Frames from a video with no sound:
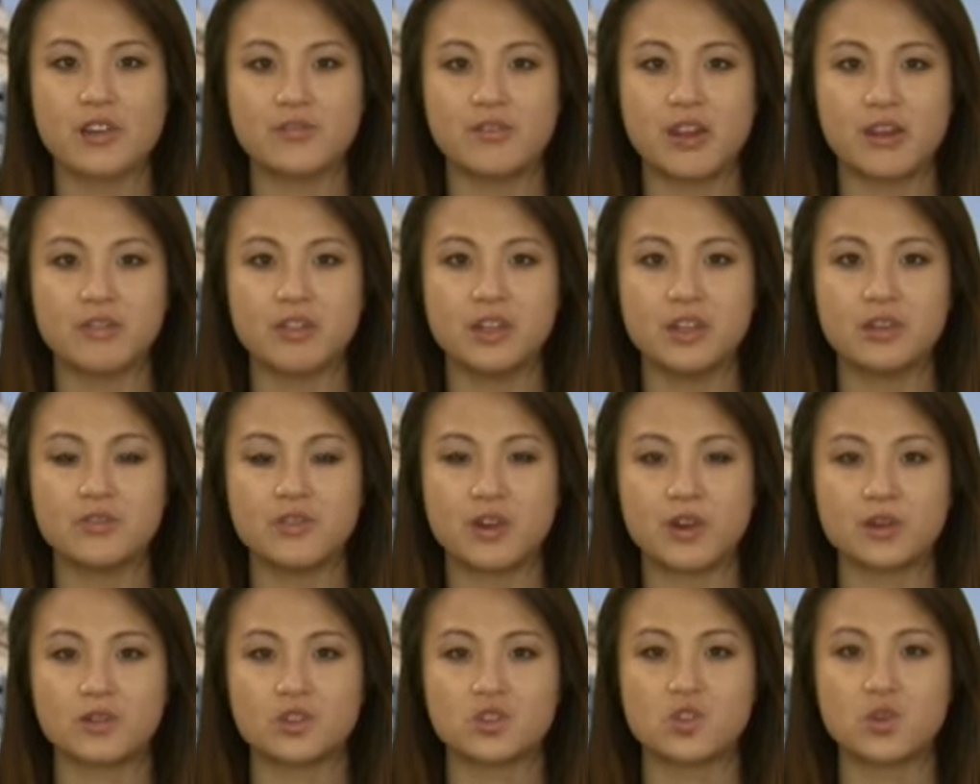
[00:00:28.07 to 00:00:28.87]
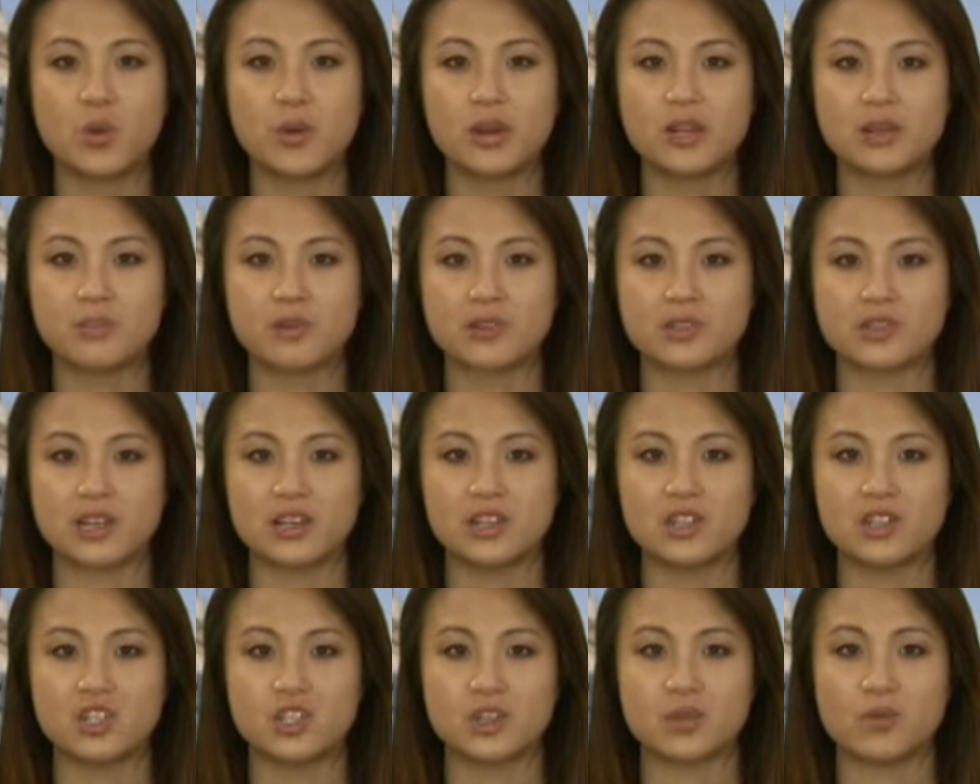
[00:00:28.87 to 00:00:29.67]
Revenue rose
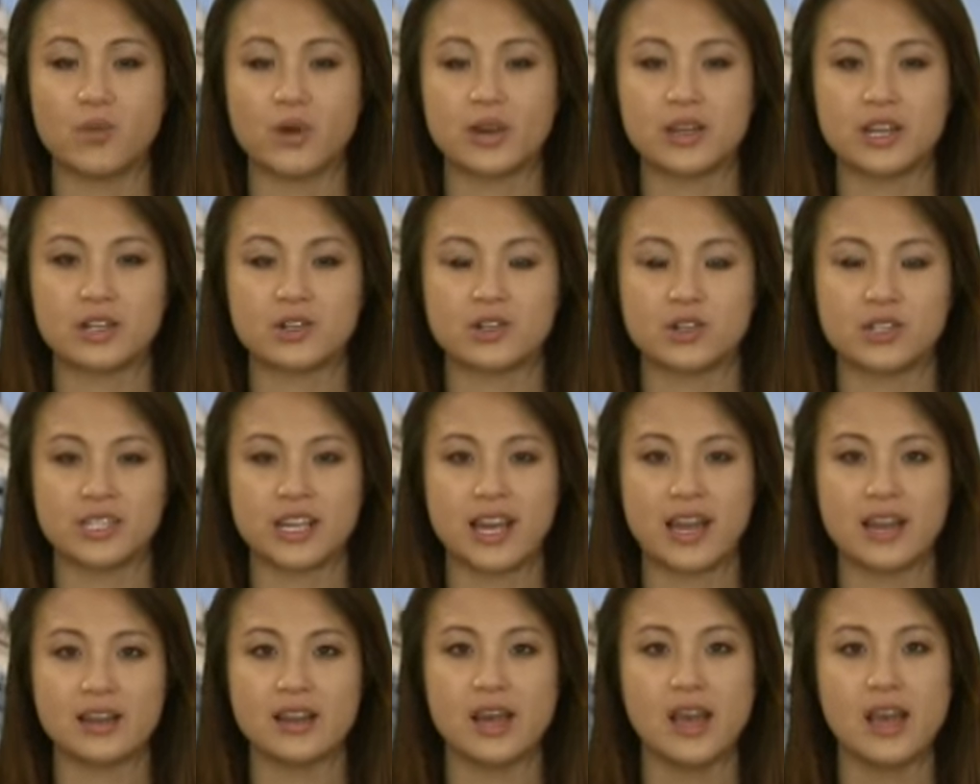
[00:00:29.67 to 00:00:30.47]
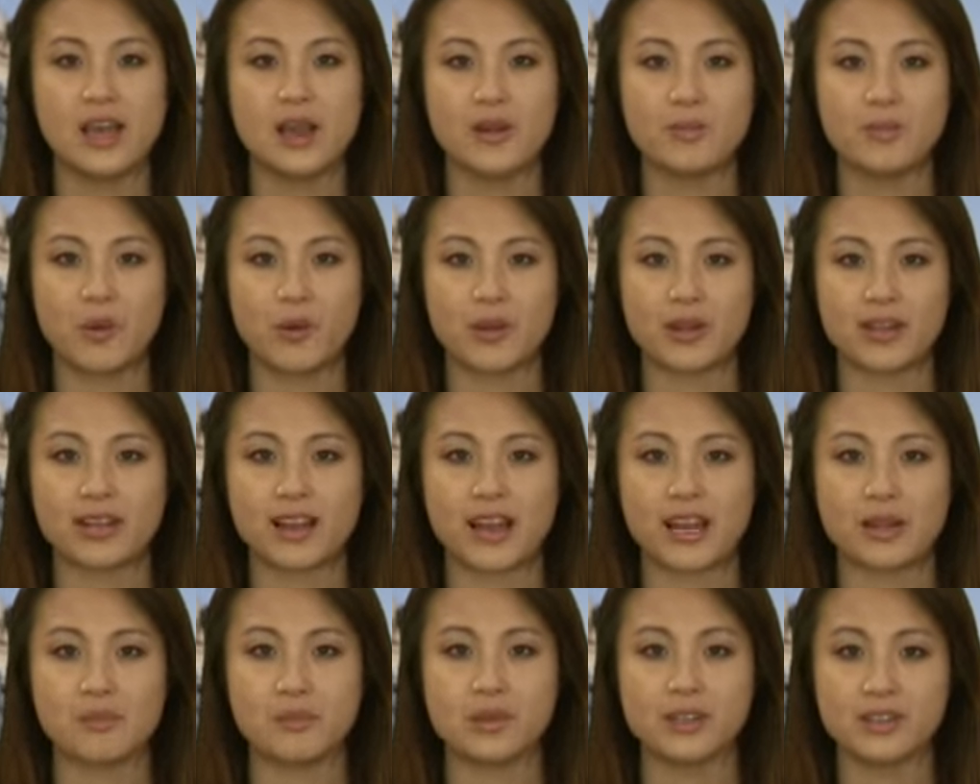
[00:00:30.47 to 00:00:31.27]
20% to
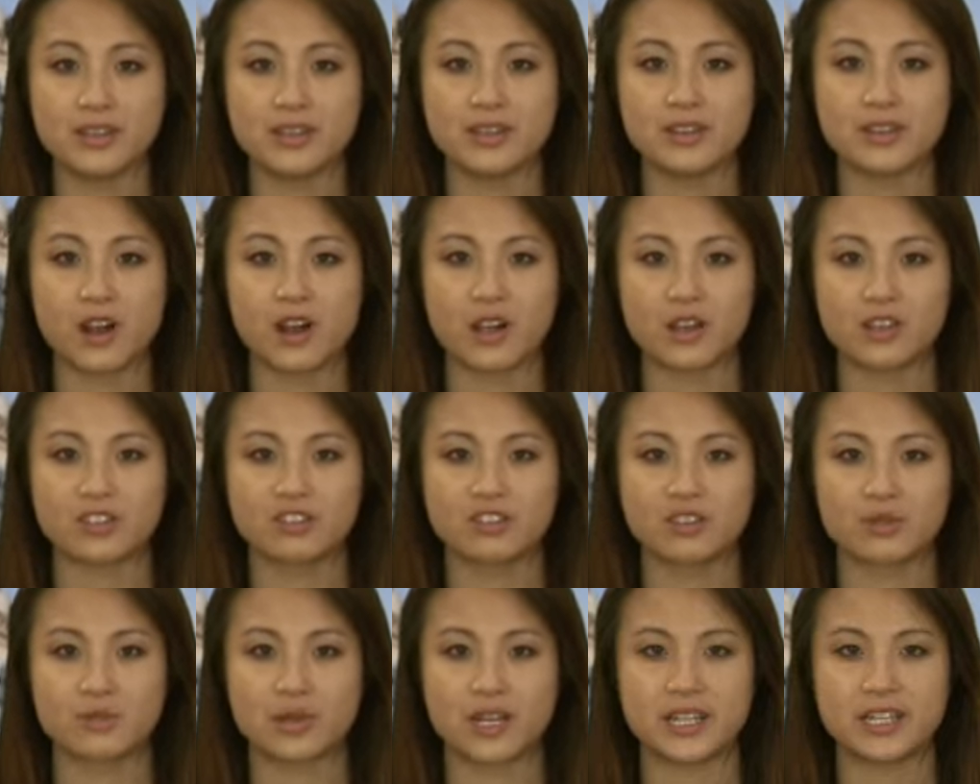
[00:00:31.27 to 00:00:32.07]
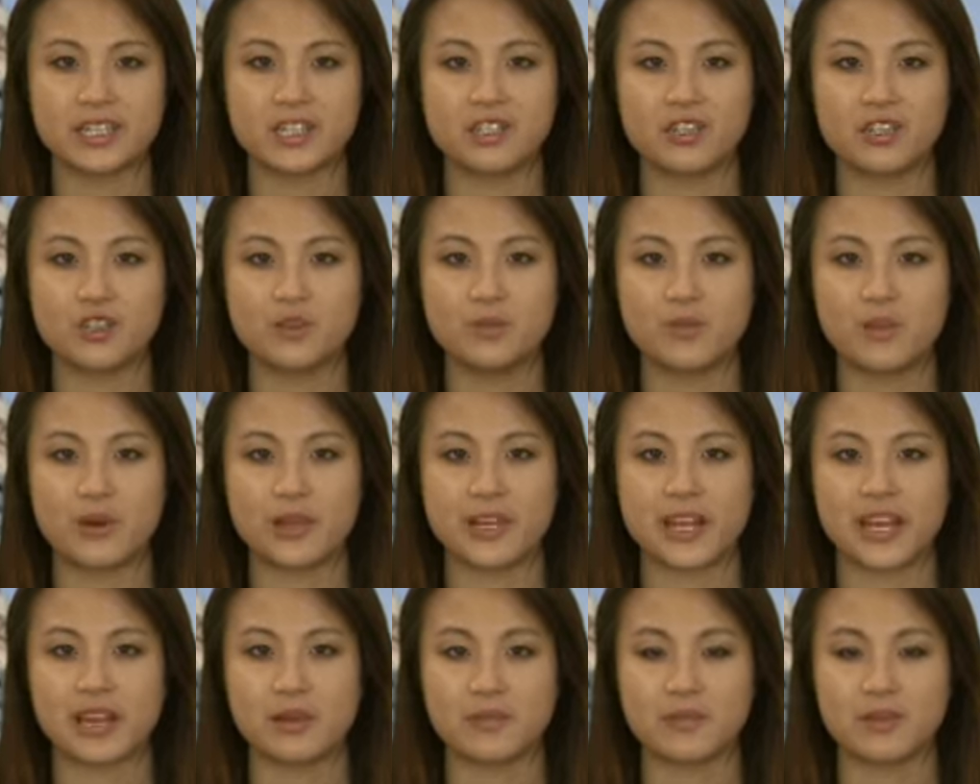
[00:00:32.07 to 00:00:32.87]
$110.9 million from
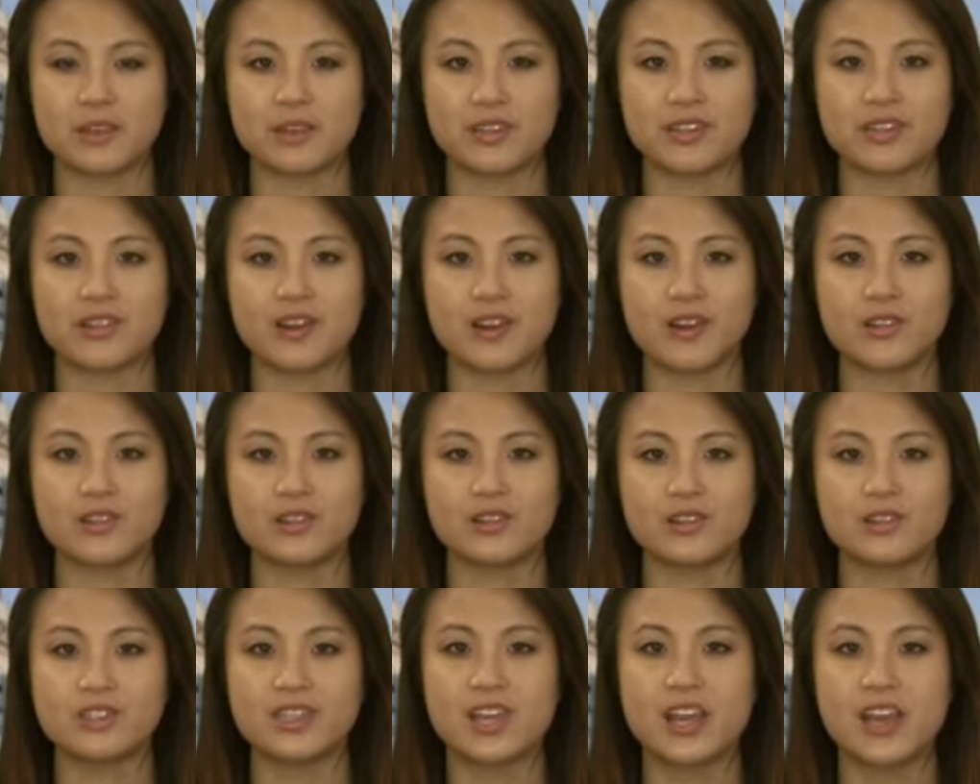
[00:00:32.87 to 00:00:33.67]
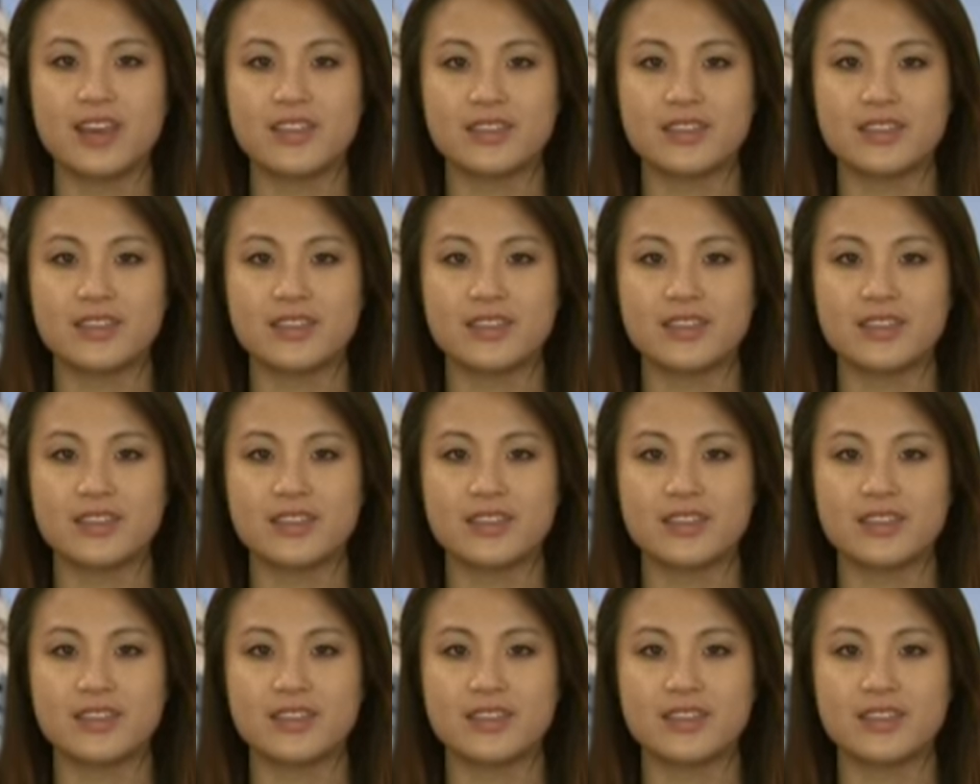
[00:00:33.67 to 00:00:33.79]
$92.8 million.